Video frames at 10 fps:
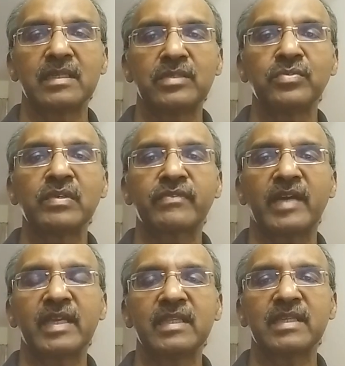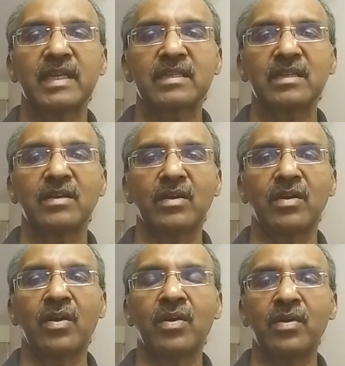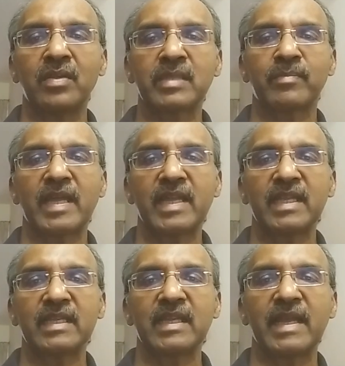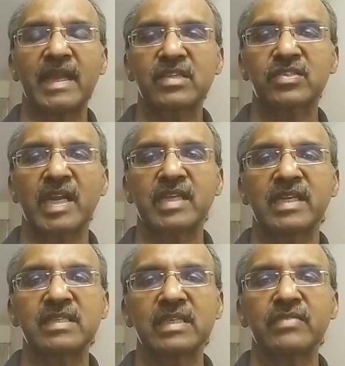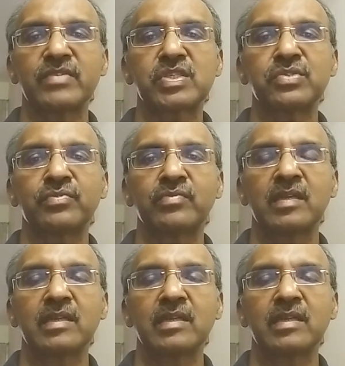you will find that all the planning and strategizing which you